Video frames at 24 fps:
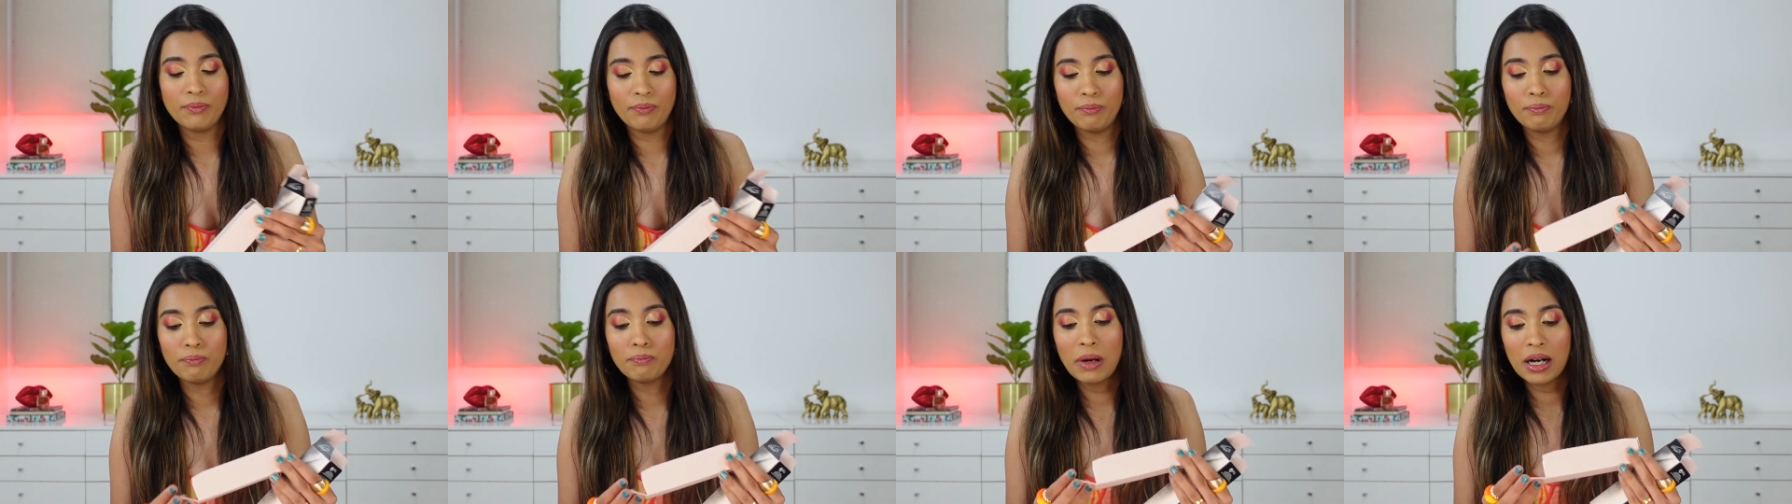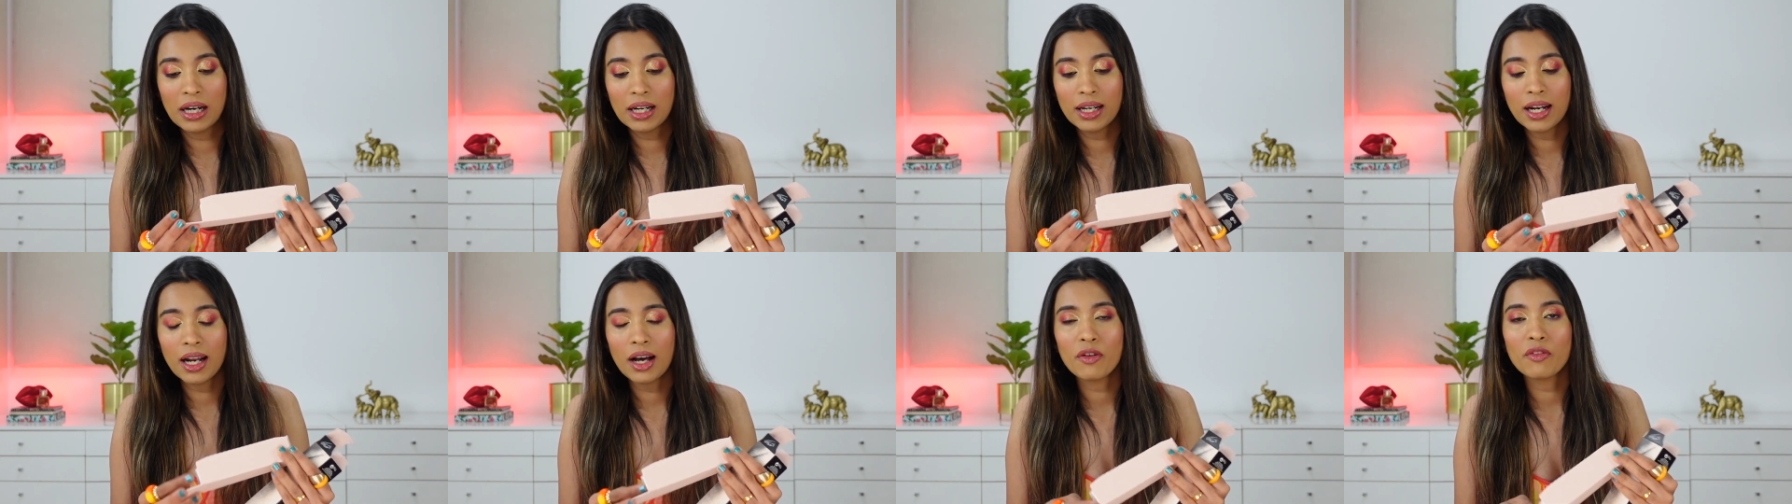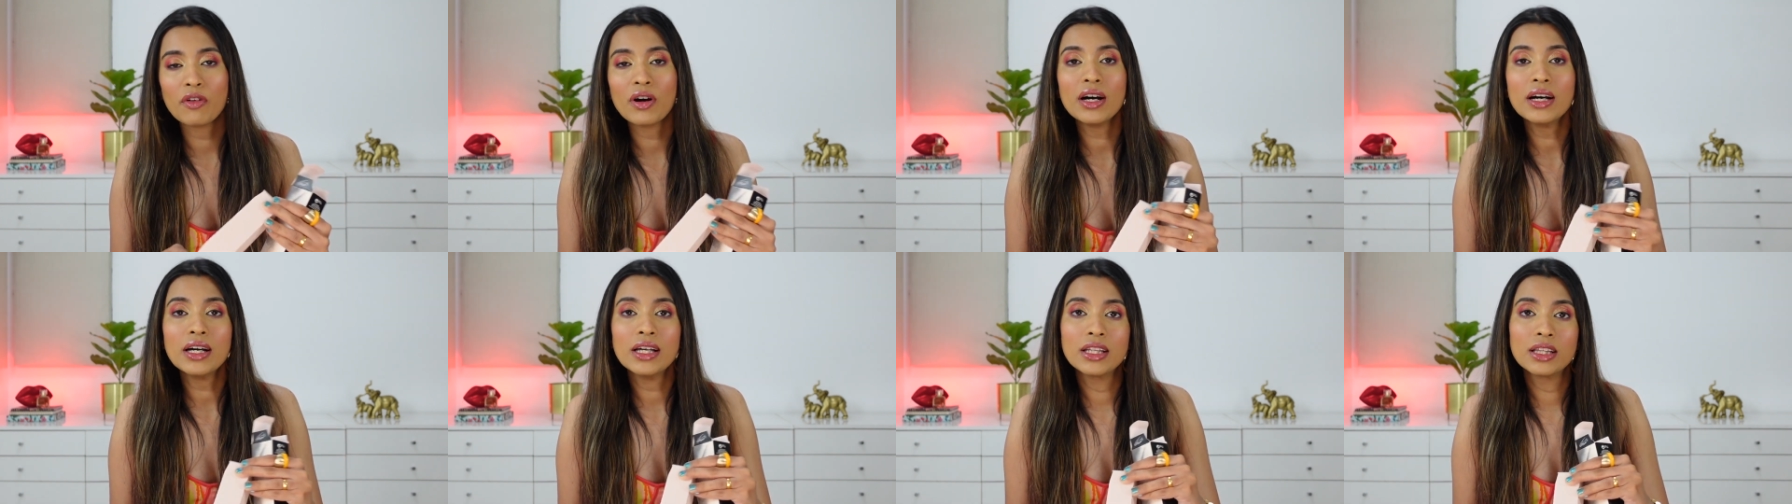
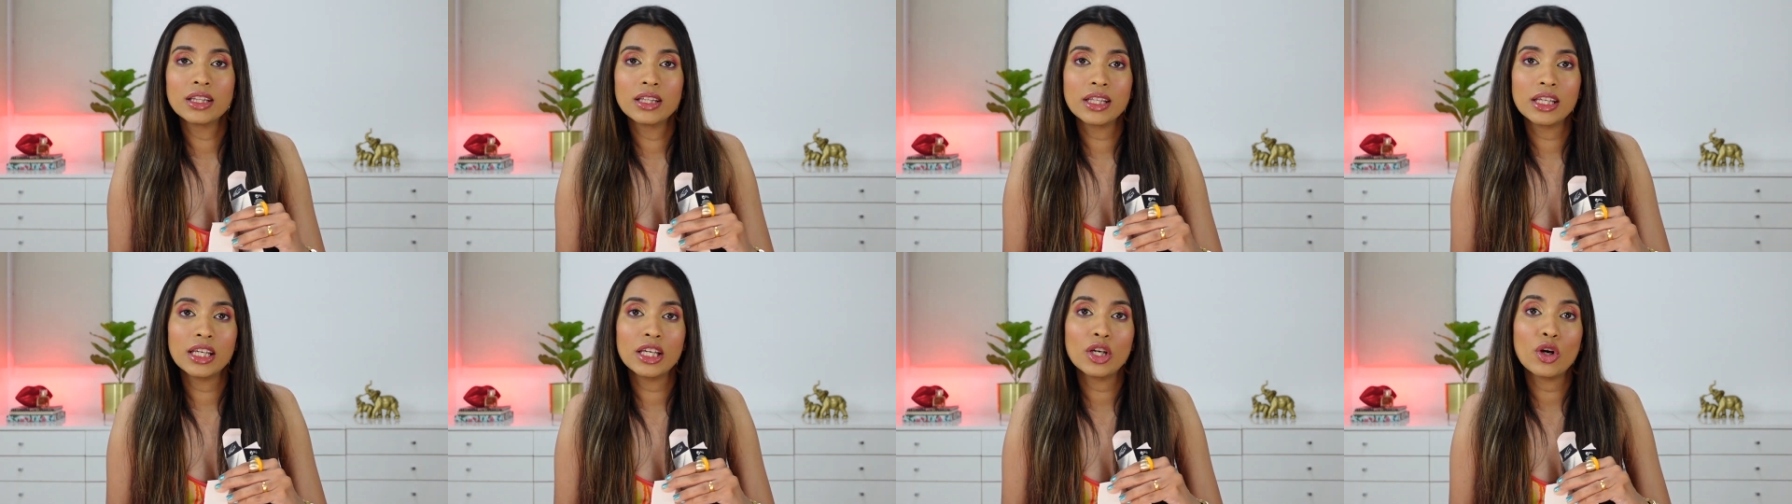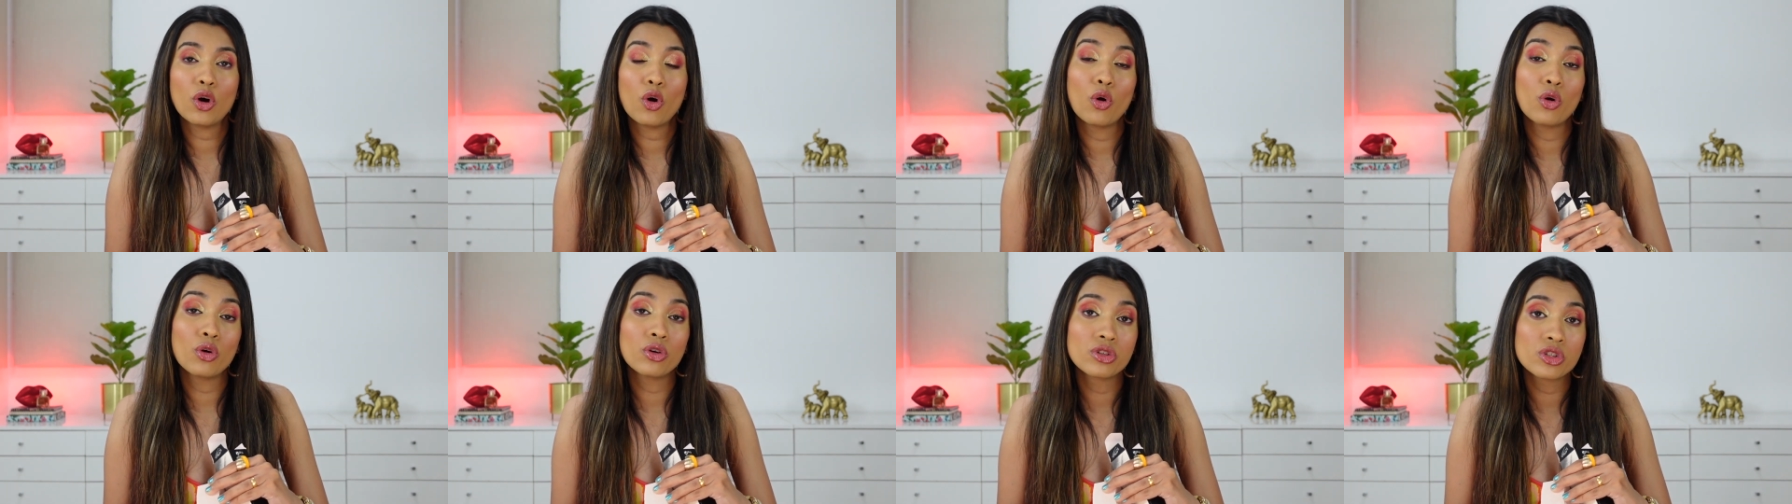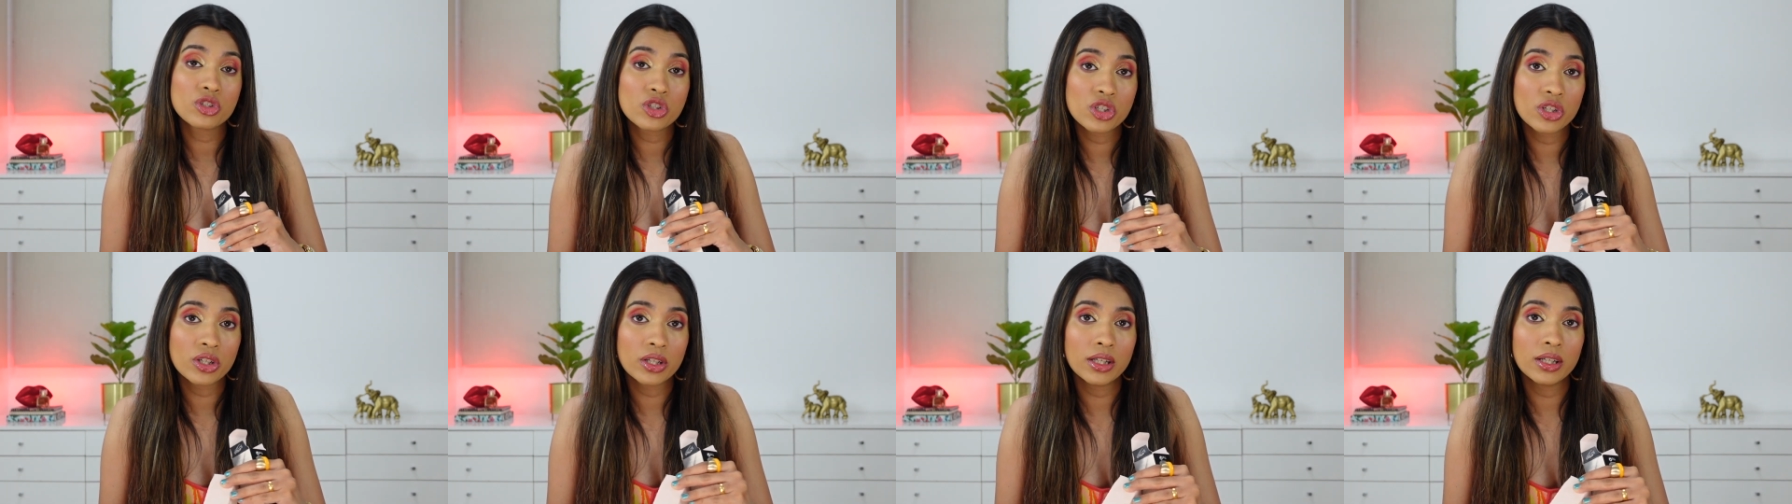Baklava, and the
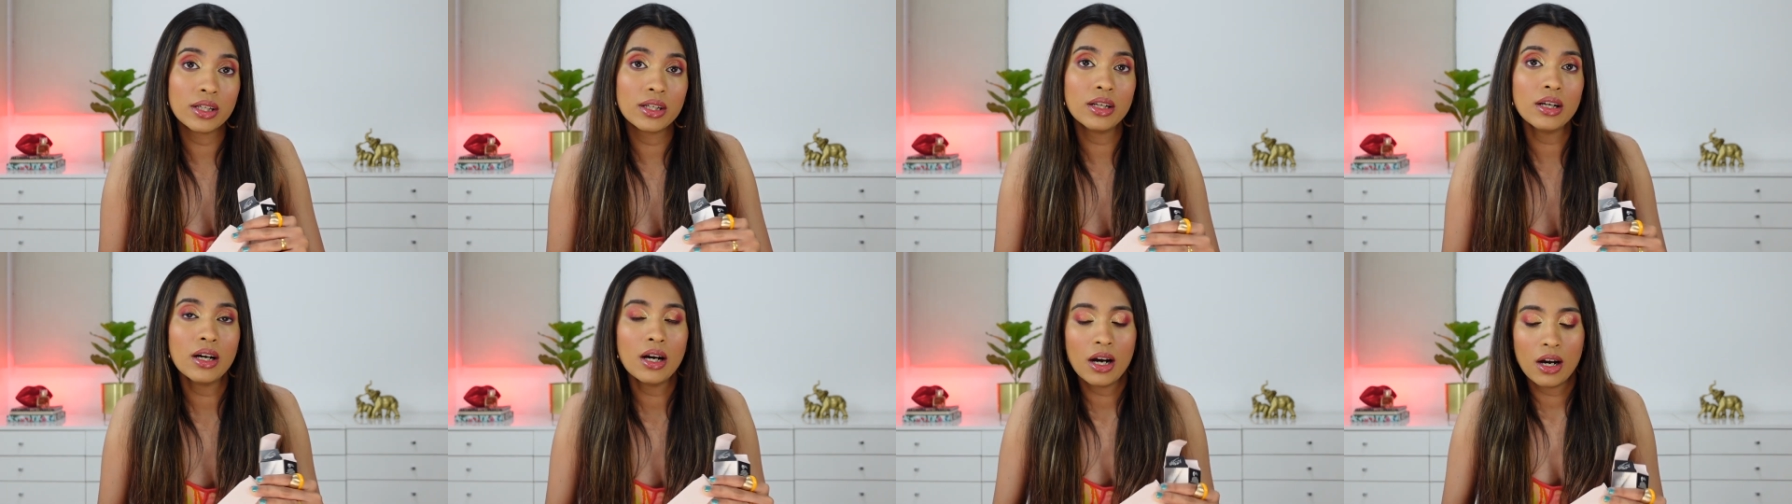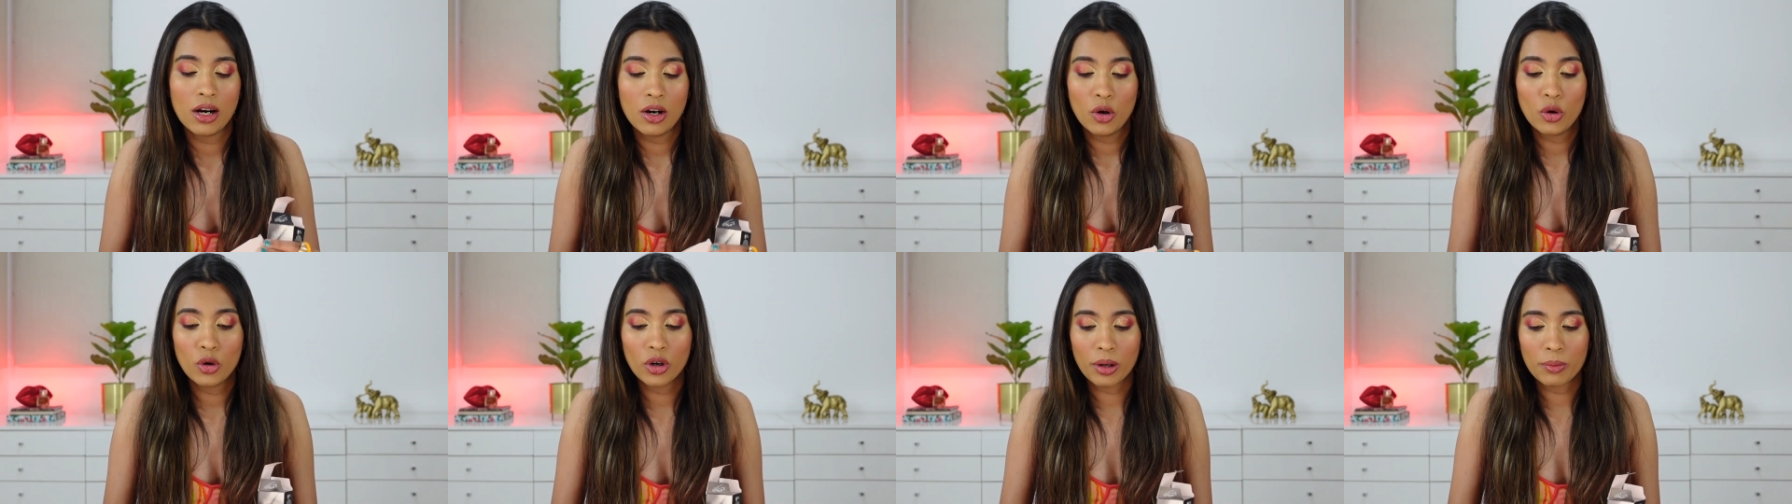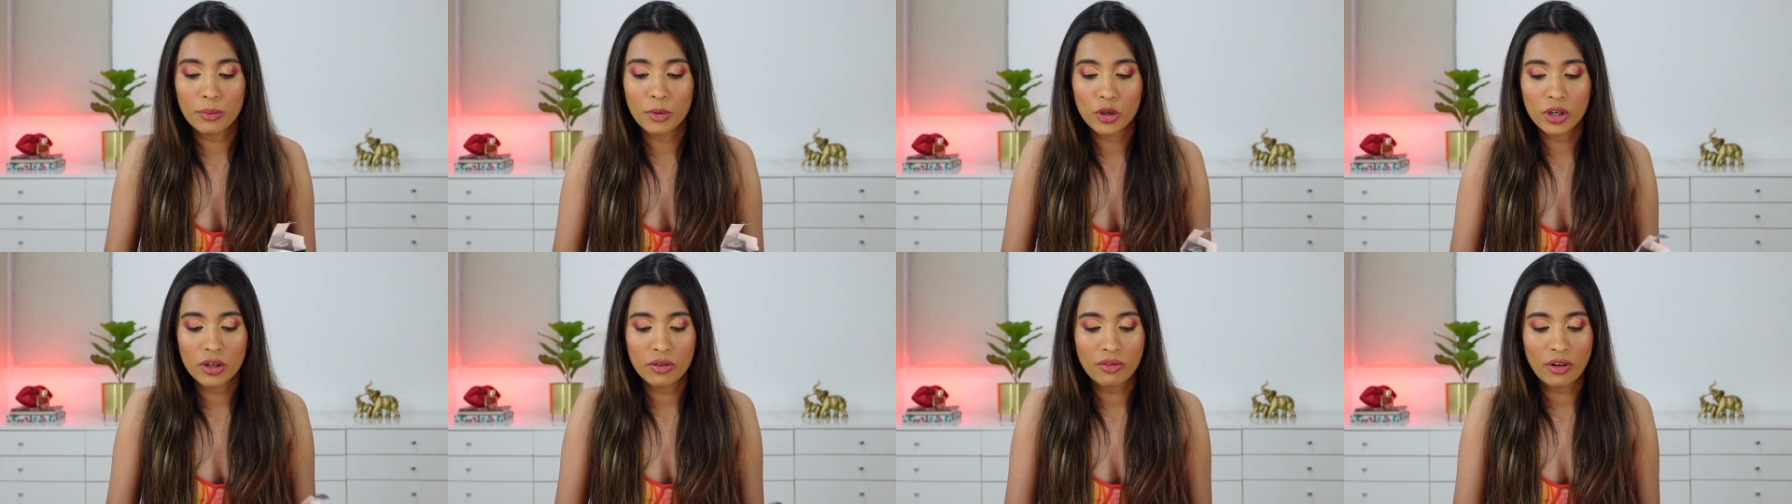original Huda
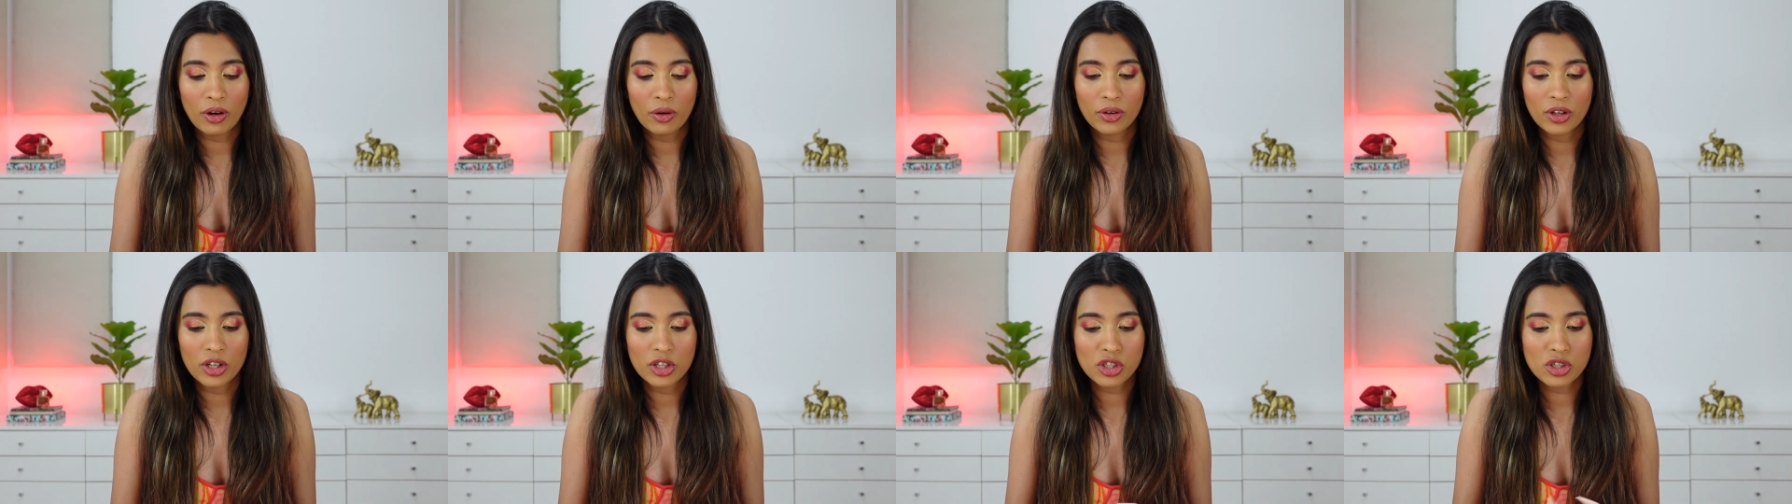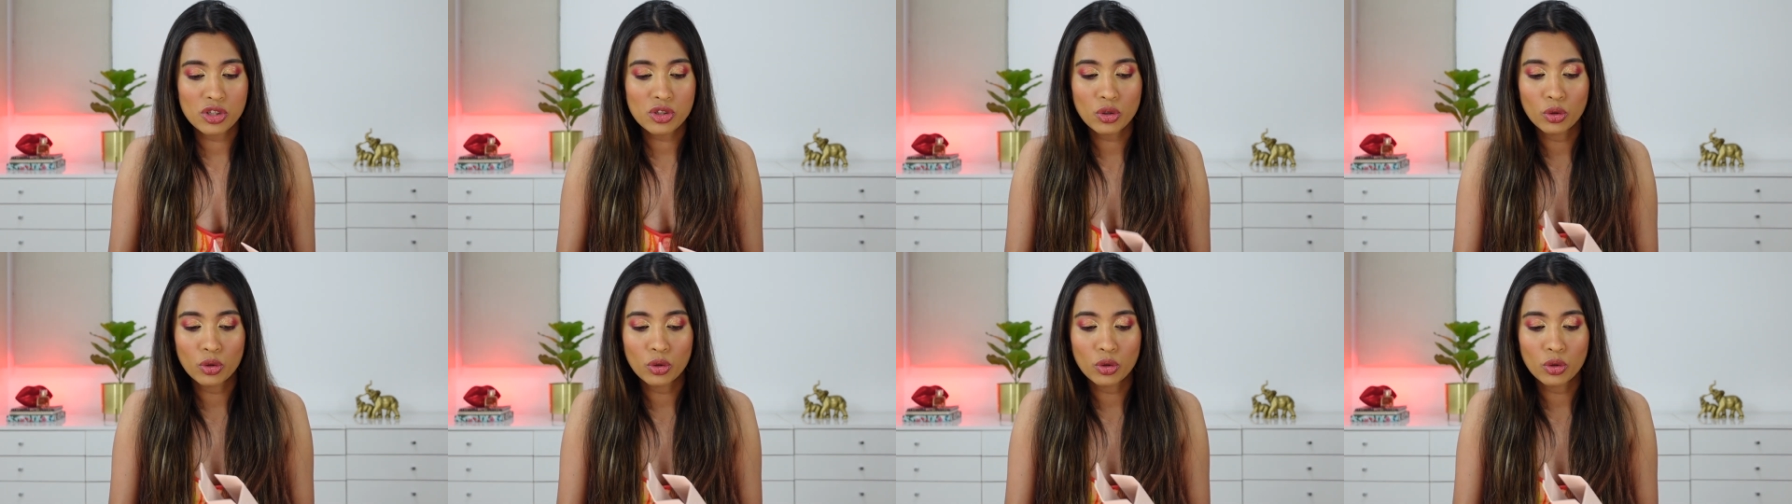Beauty foundation.